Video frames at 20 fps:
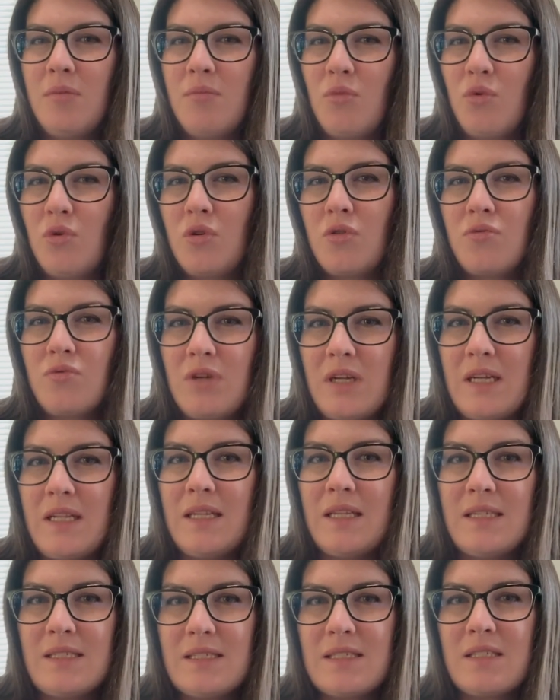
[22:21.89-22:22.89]
more
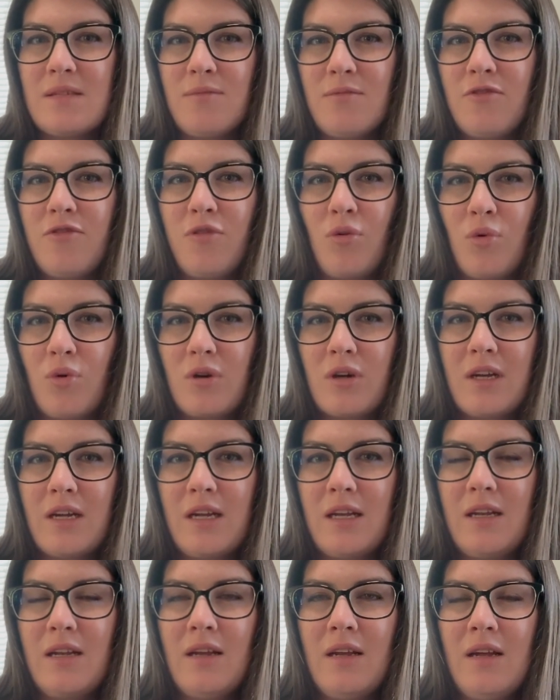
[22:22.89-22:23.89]
realism for it.